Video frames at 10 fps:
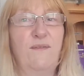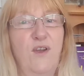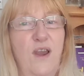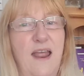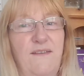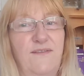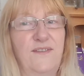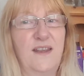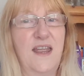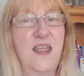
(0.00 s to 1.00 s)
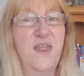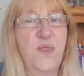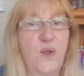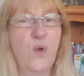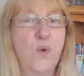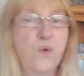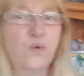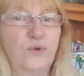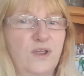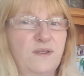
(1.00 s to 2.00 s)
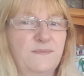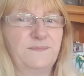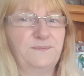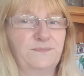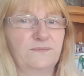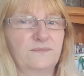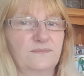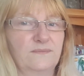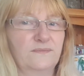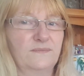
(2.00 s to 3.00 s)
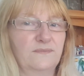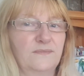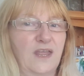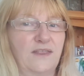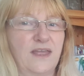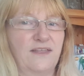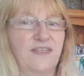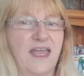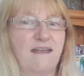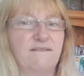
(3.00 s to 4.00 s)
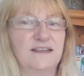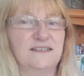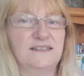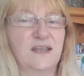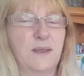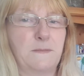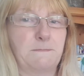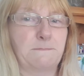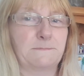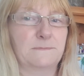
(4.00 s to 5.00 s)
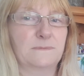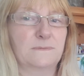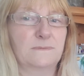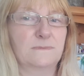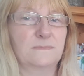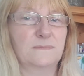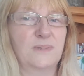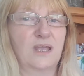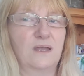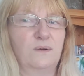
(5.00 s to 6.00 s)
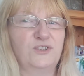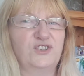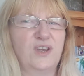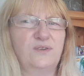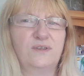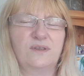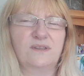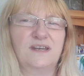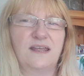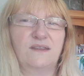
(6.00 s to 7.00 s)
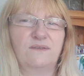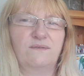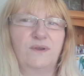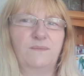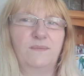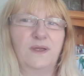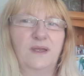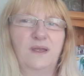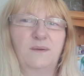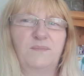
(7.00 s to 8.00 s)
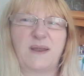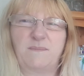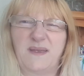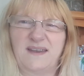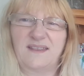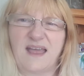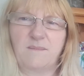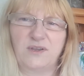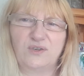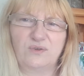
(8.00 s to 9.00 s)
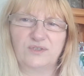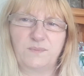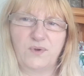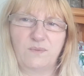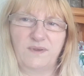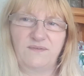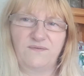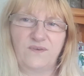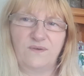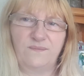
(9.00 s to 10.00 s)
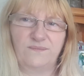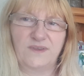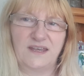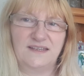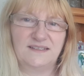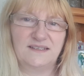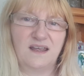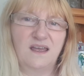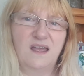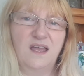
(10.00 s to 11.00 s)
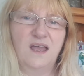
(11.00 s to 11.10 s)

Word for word: I've got left in the corner, that there is um, what I showed you the other day in the other room, bread bin and that my daughter bought me for Easter.